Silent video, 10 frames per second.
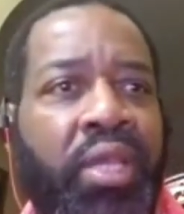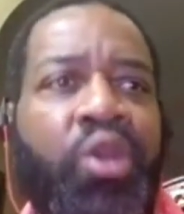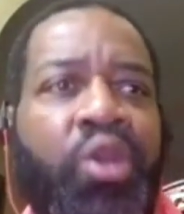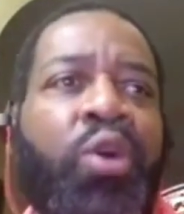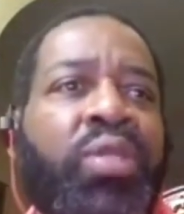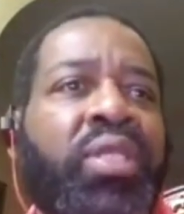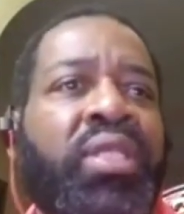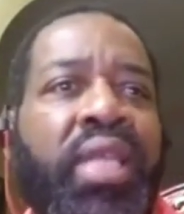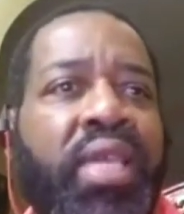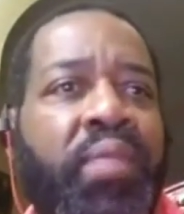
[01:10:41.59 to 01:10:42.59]
You don't
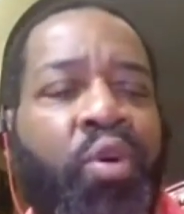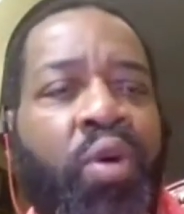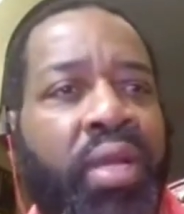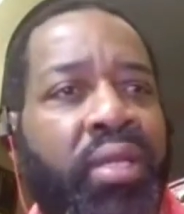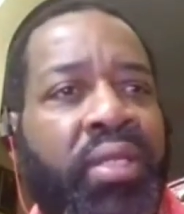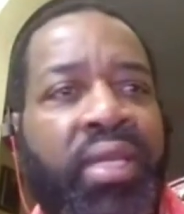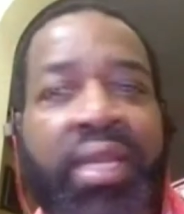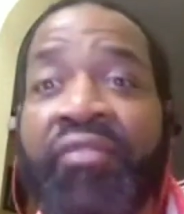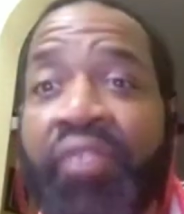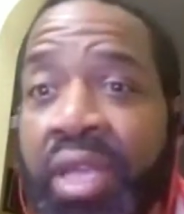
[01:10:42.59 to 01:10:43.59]
sleep on
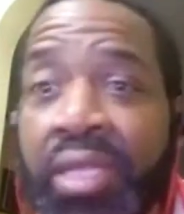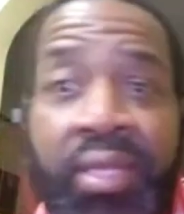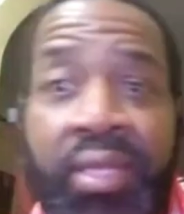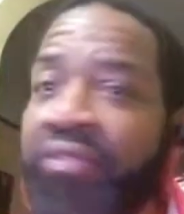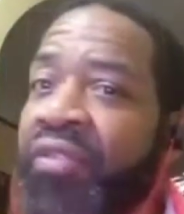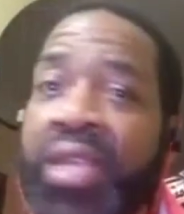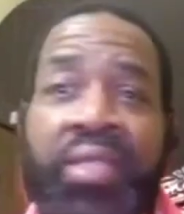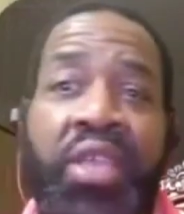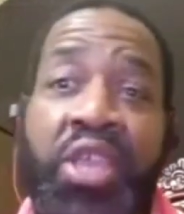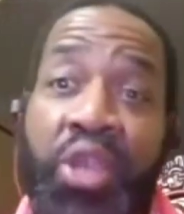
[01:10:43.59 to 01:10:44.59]
delivery, because delivery
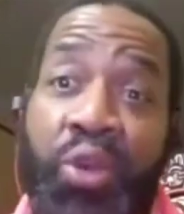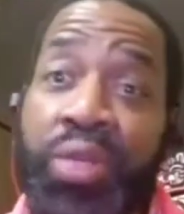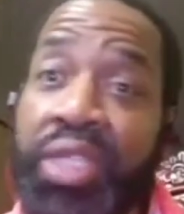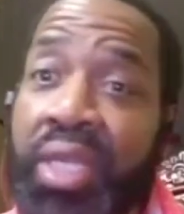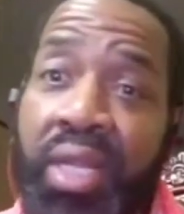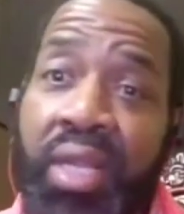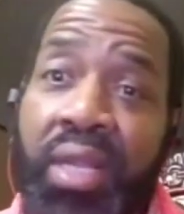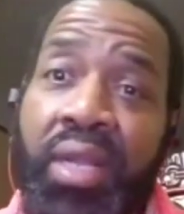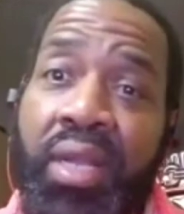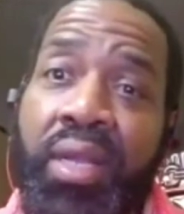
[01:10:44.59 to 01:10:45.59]
is huge.
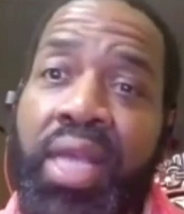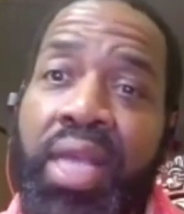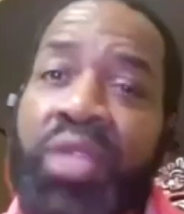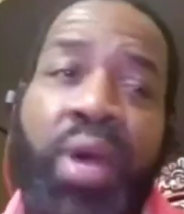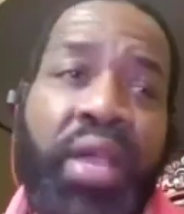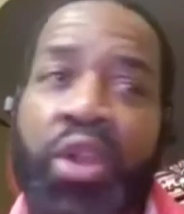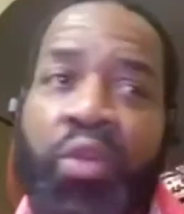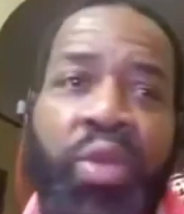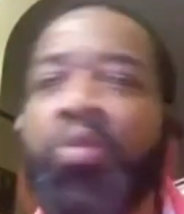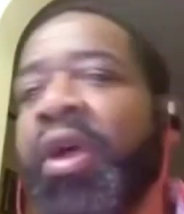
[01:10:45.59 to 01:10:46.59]
That's why, you know, we
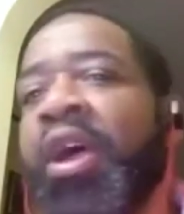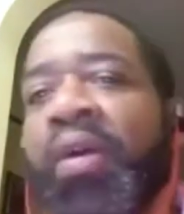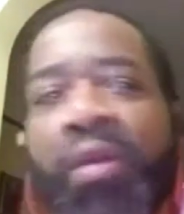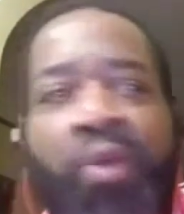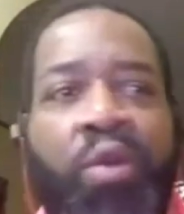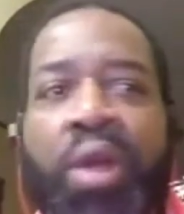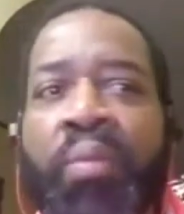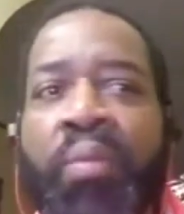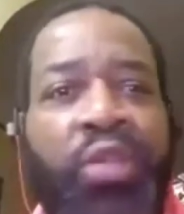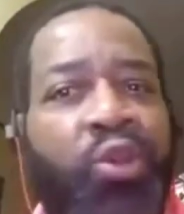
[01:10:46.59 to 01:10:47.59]
do priority. We want to
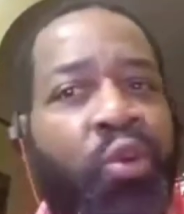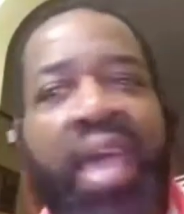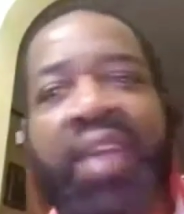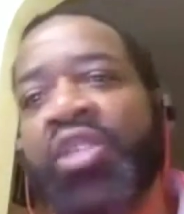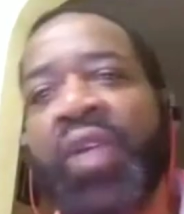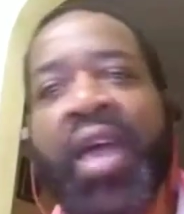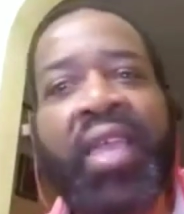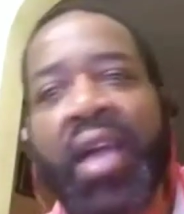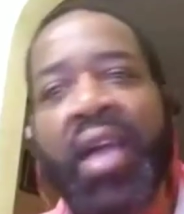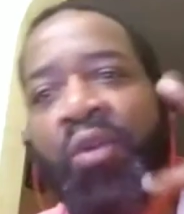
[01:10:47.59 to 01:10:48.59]
make sure we have the
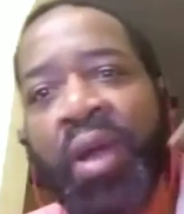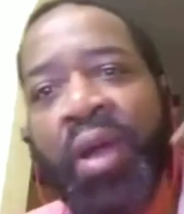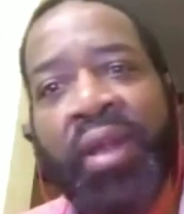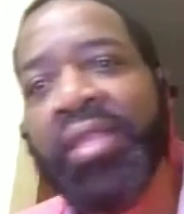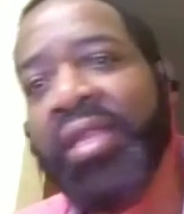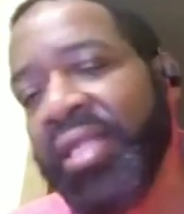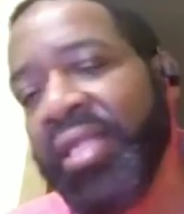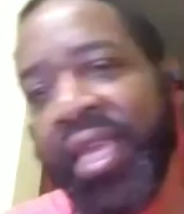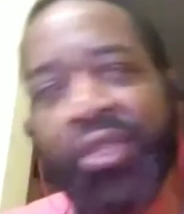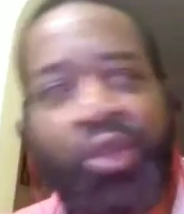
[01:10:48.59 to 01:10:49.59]
tracking. I don't want nothing to
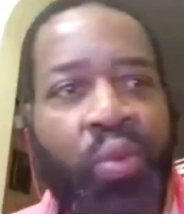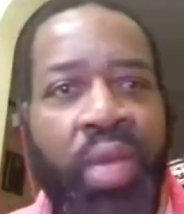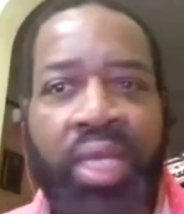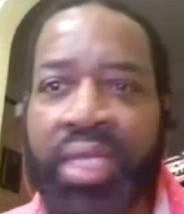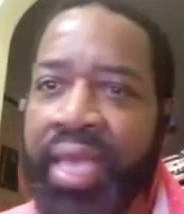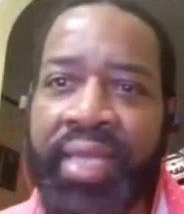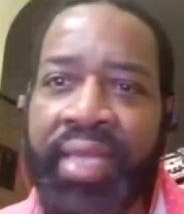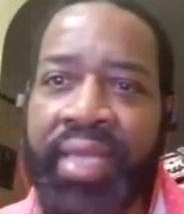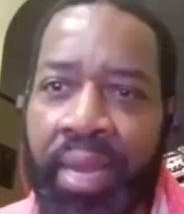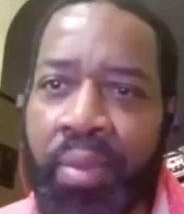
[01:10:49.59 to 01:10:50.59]
take 2 weeks to get to
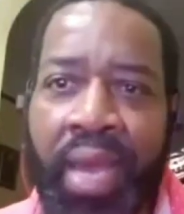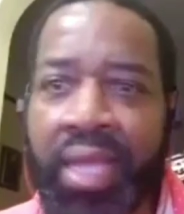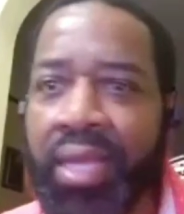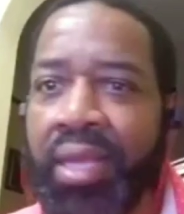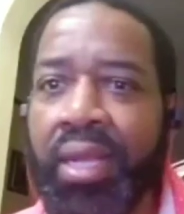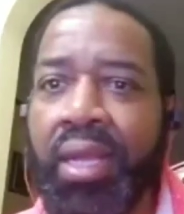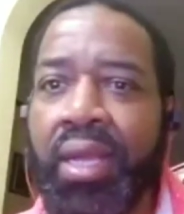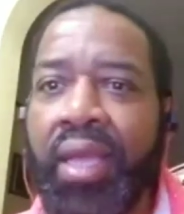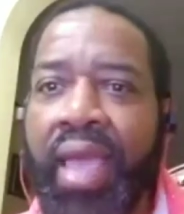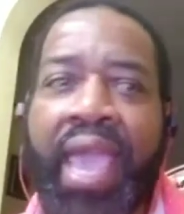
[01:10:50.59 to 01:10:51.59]
anybody,
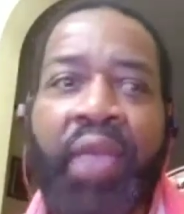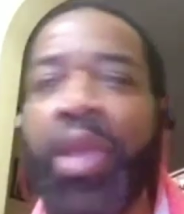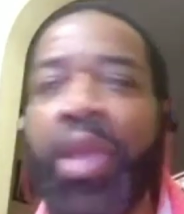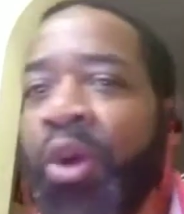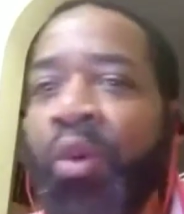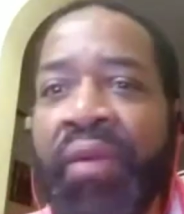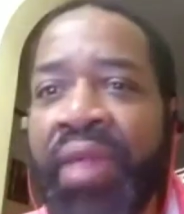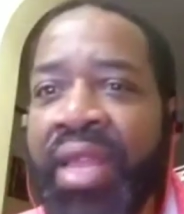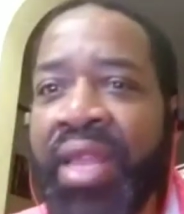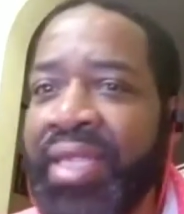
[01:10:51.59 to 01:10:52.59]
and we don't know where
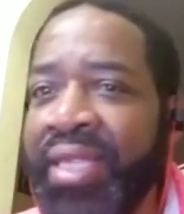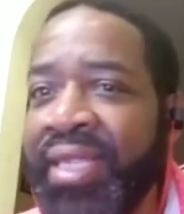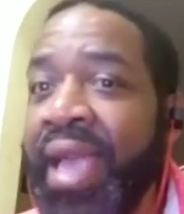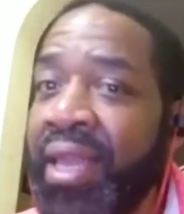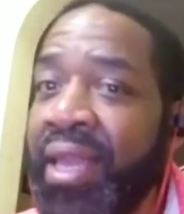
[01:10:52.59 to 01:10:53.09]
it is exactly.